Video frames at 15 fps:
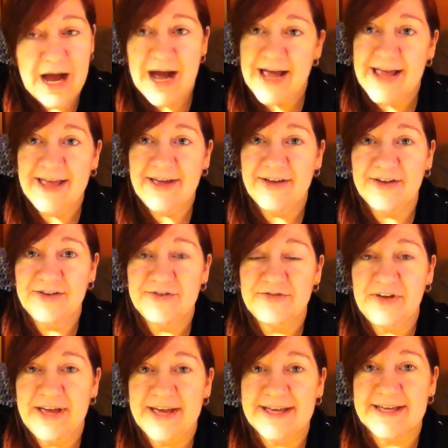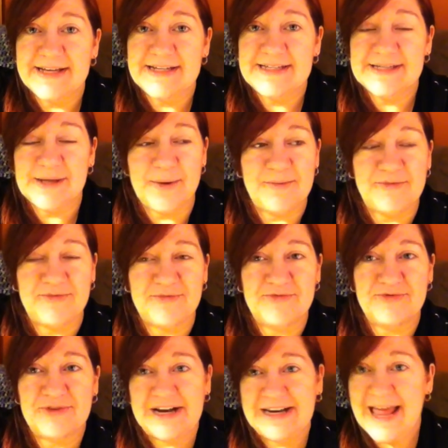I have had some
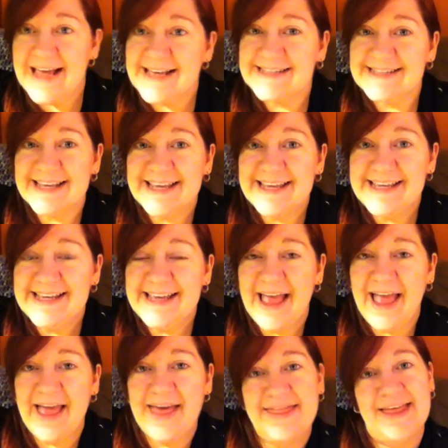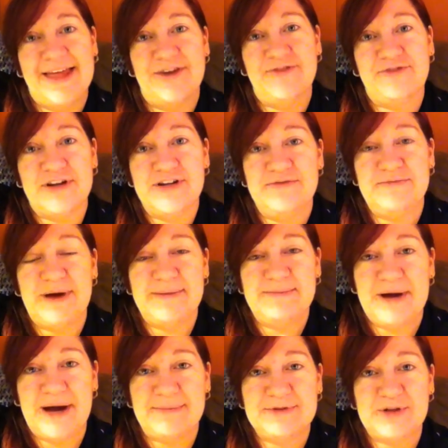relaxing and then a friend of mine
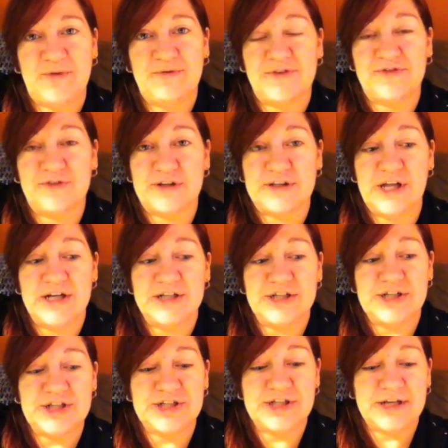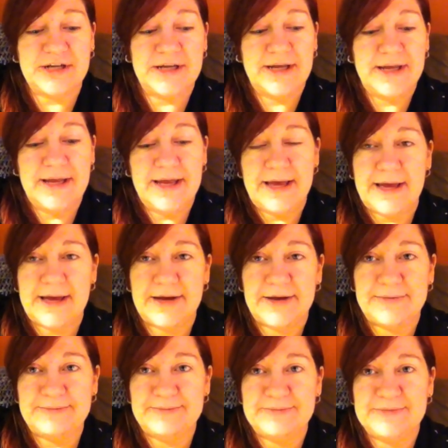popped over for lunch,
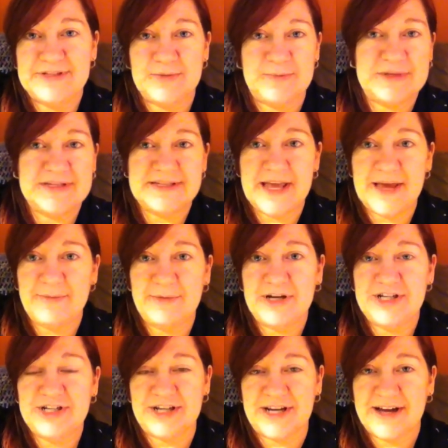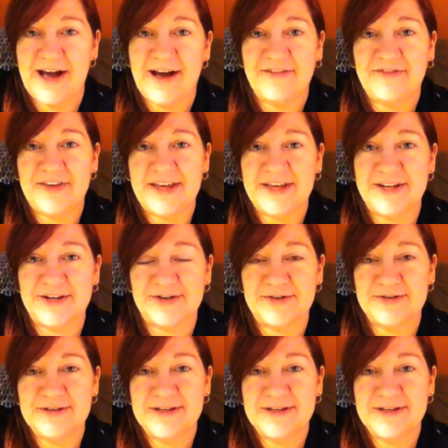um, soup and sandwich and a coffee and a